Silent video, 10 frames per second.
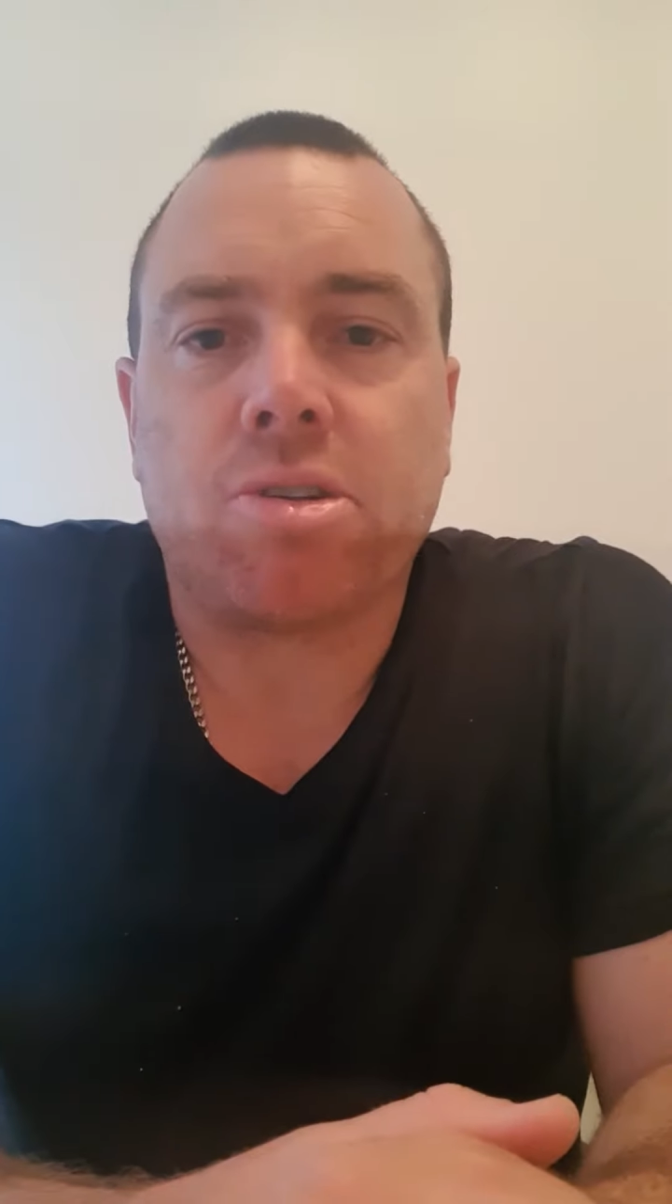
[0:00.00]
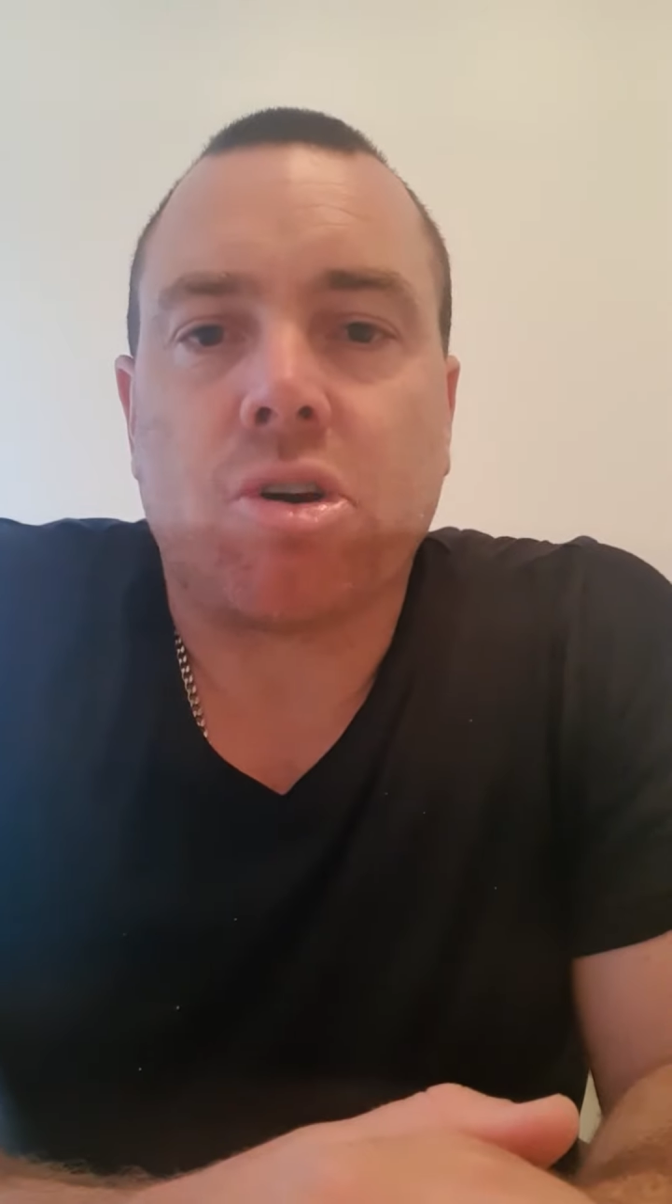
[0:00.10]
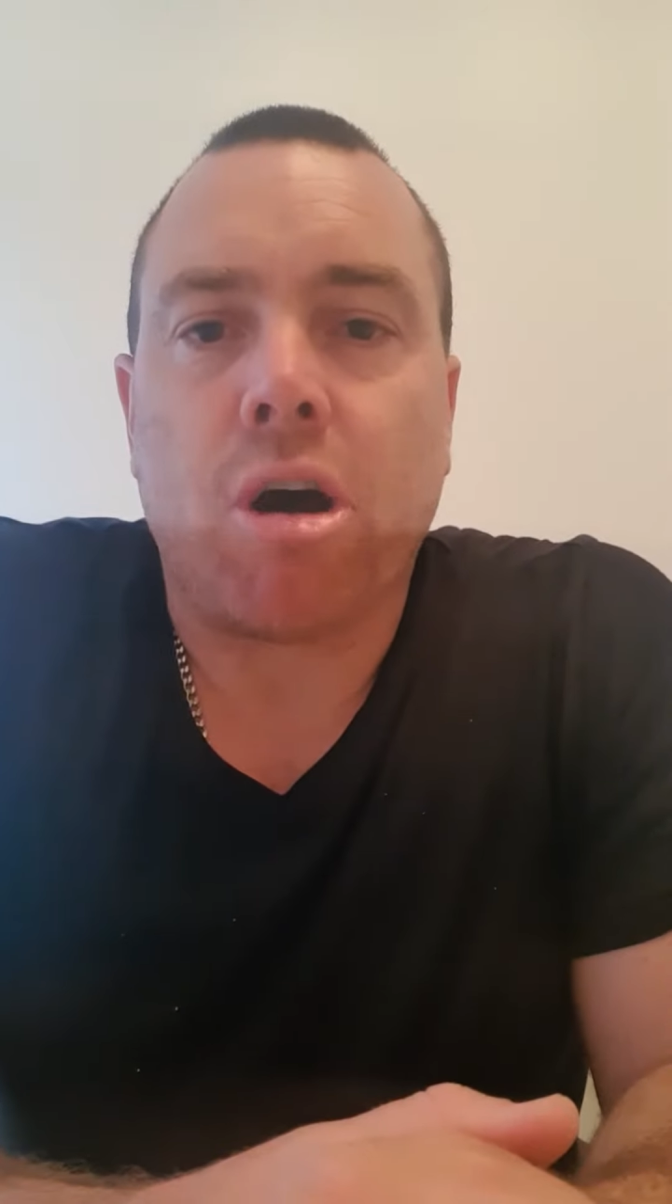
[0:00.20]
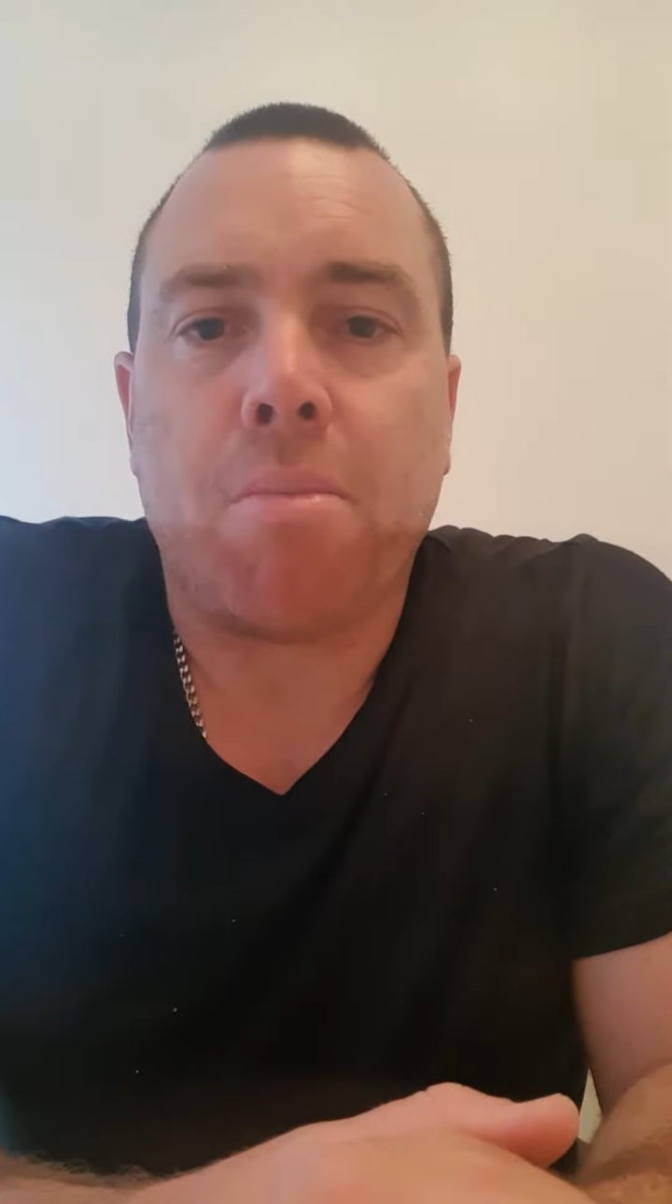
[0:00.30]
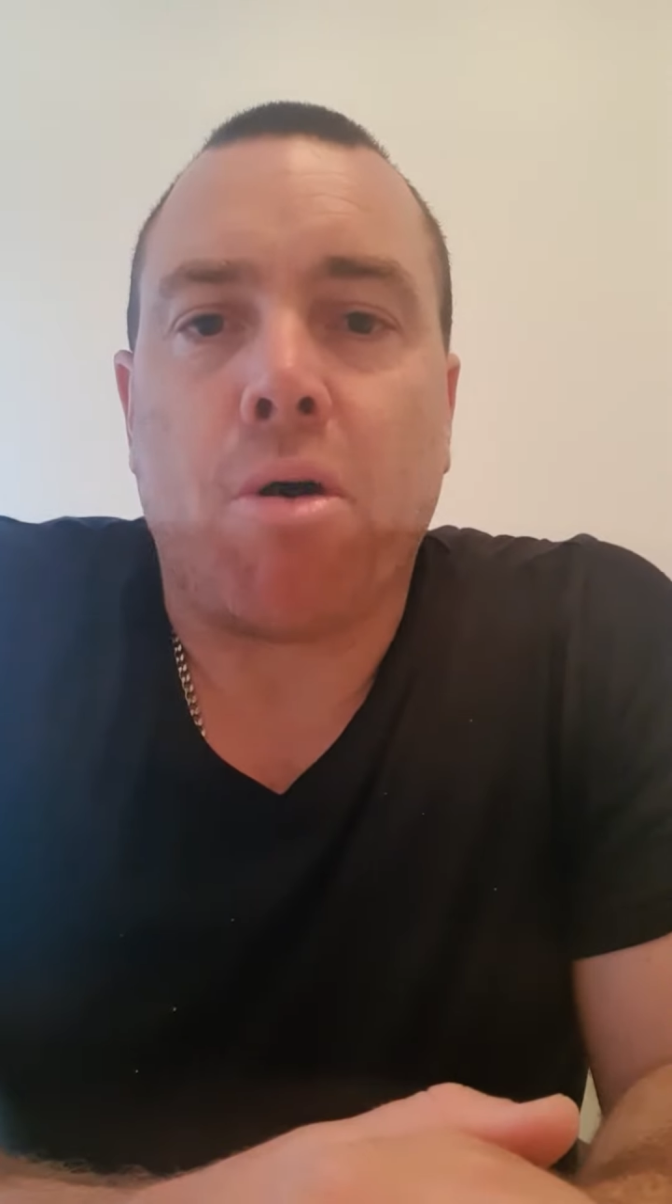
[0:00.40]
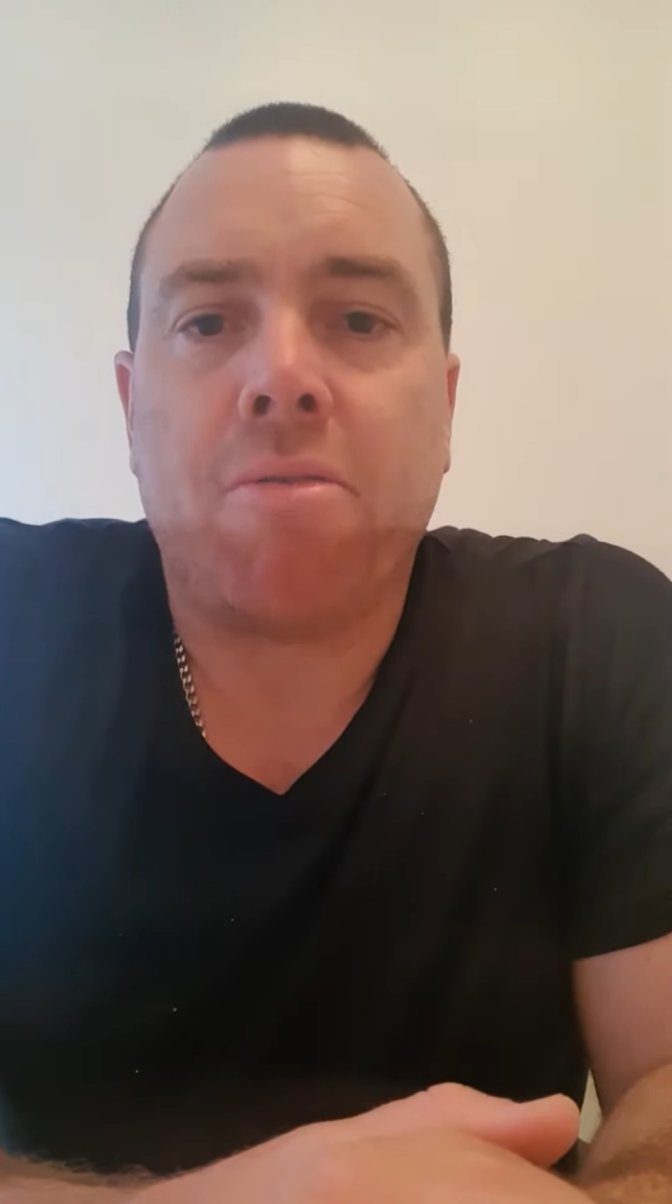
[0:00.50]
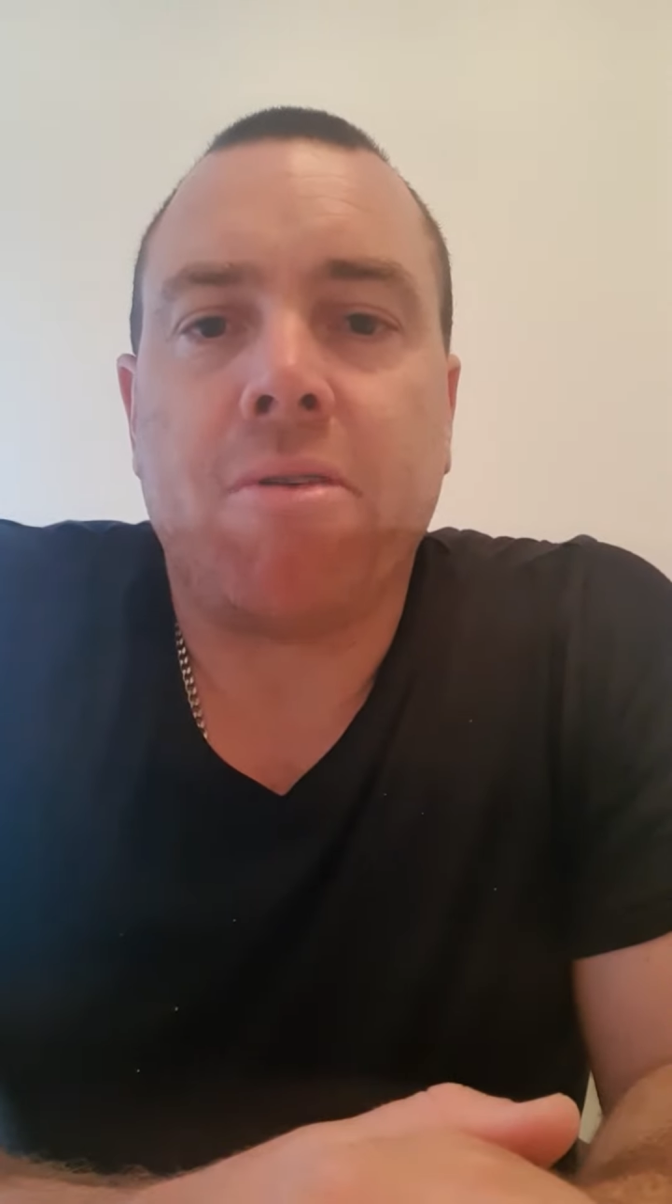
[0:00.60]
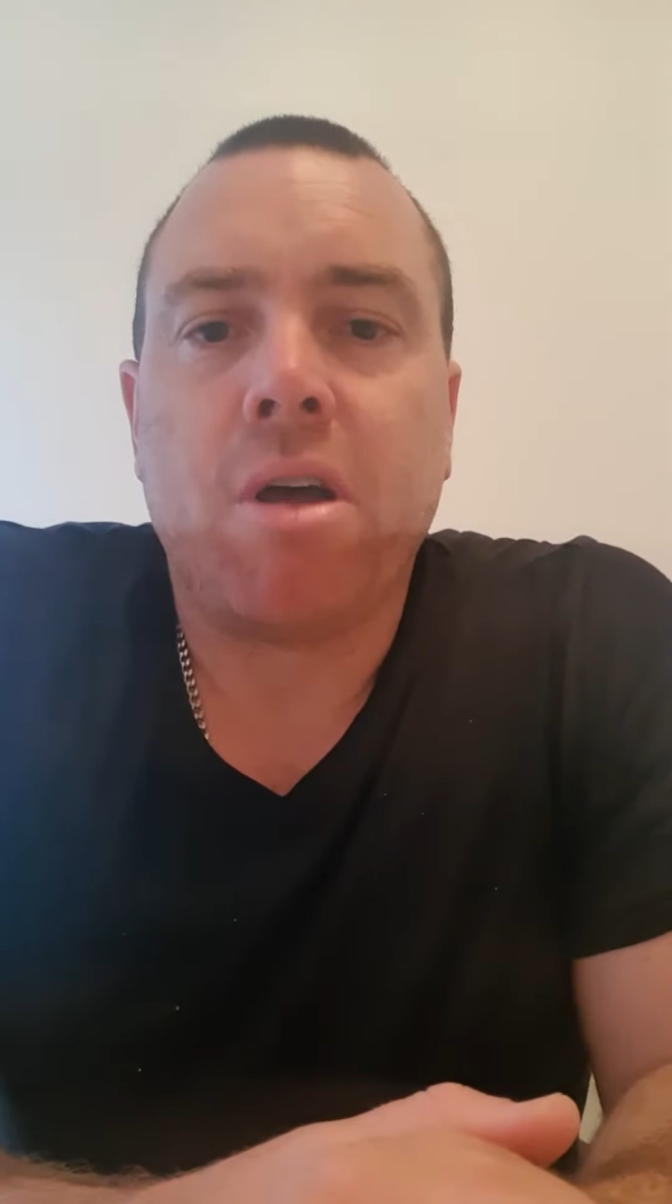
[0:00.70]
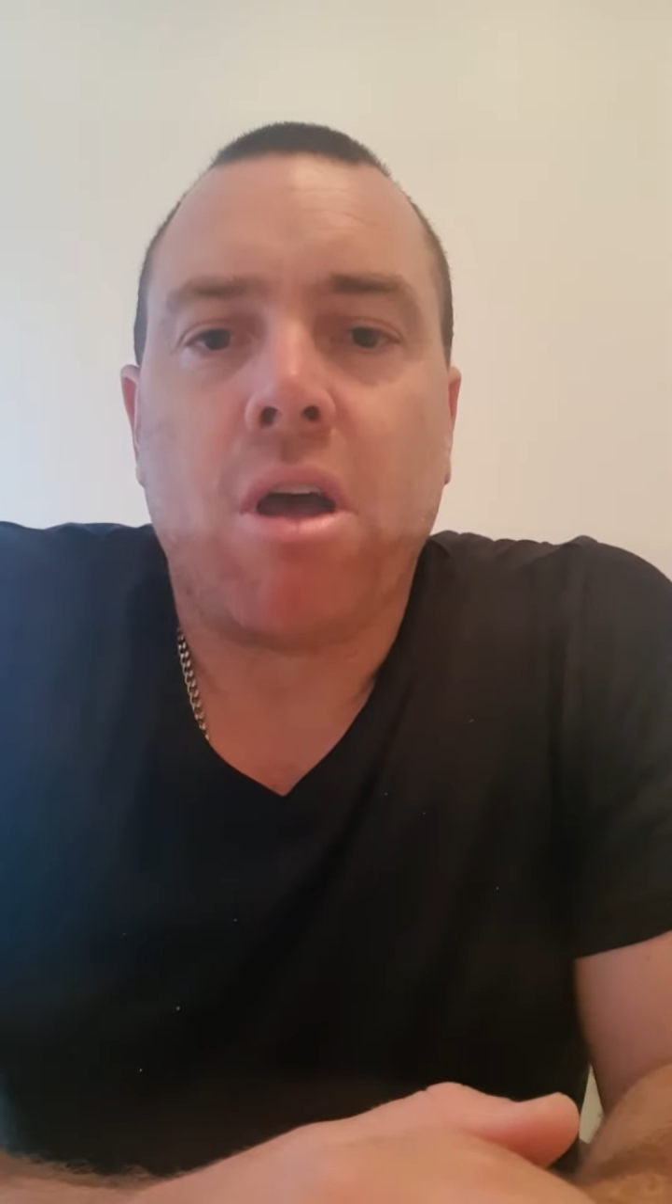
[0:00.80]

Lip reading: time off